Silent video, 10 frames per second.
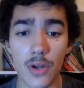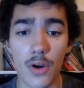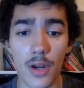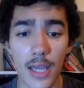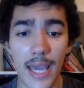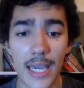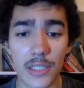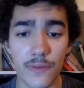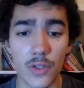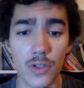your
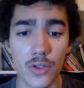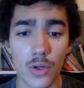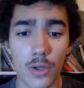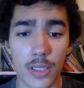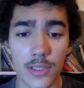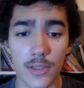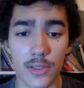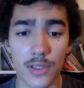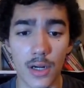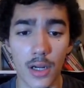XFusion tokens to
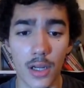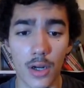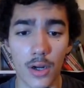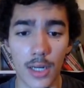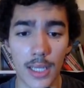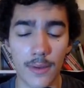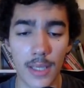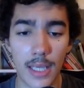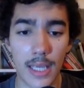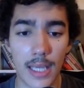start earning
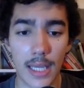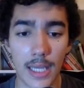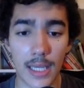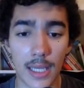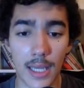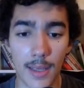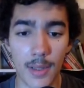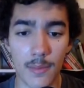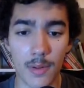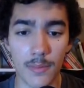
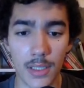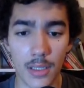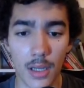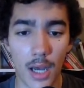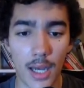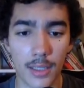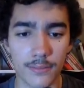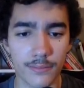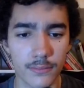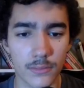earning a
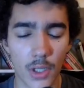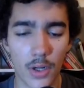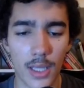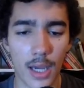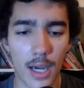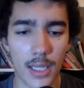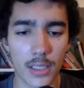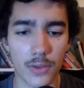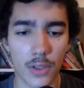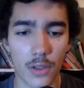high
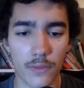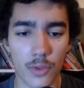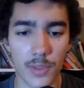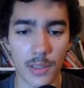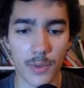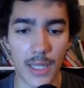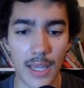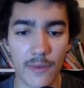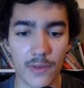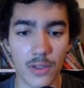yield of 2% per
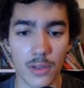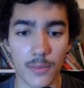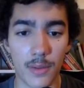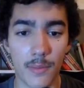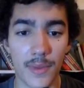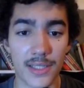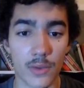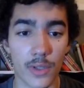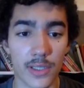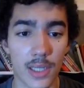day, $50 minimum. That's the
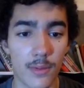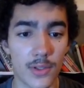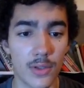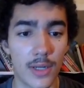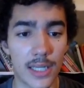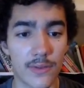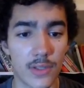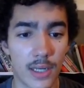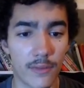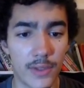one that's coming soon.
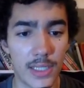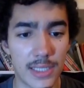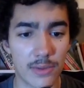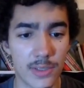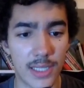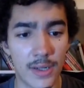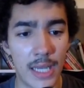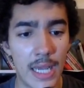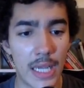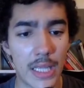XFusion NFTs, as we said,
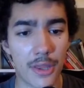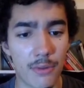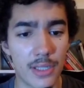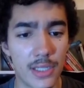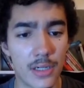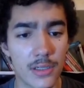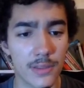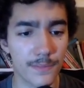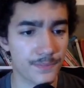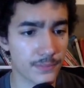3 tiers.